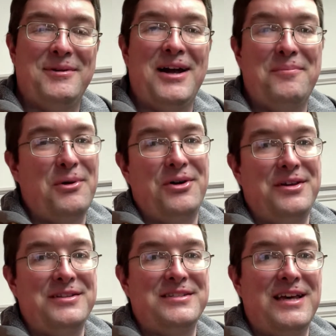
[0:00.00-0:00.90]
I mean, how
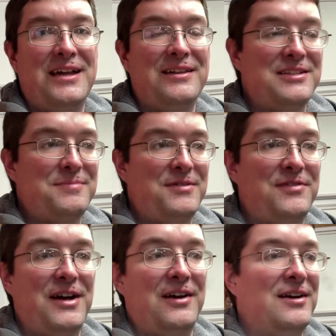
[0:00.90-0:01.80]
boring is that? Let's be
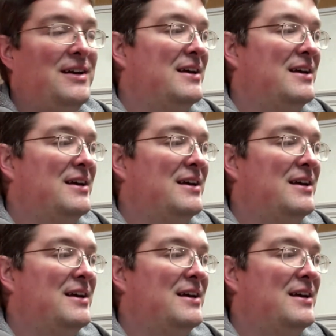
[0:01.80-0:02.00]
fair.